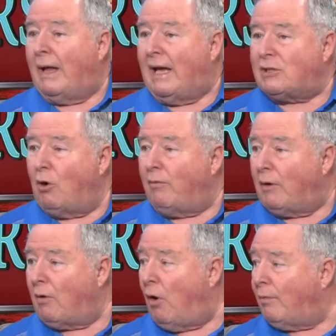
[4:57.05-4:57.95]
it gets
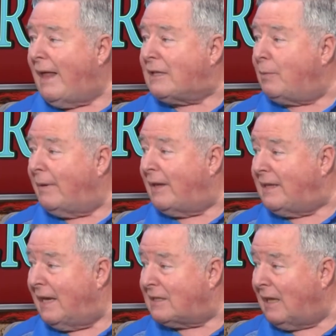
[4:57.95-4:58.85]
overgrown, that's where the
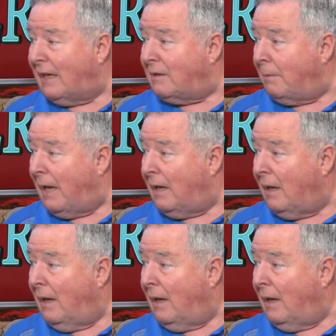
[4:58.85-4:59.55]
ticks like to be.